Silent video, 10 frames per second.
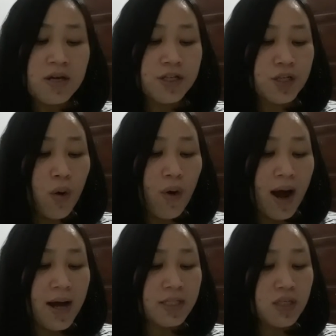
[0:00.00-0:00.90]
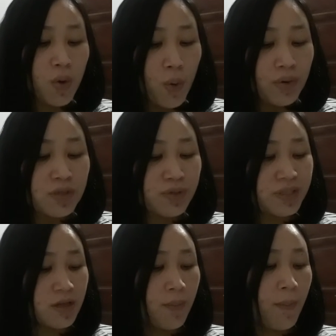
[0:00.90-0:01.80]
So I talked to
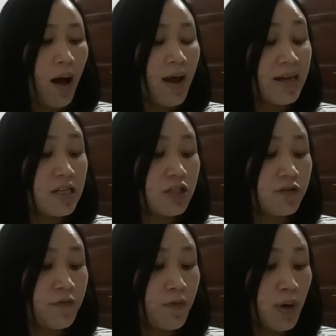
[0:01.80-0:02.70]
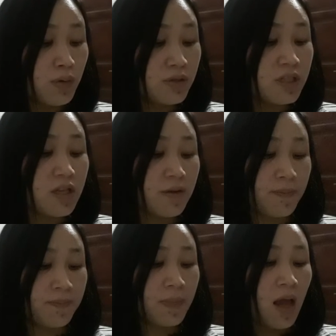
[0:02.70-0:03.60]
them, I interviewed them,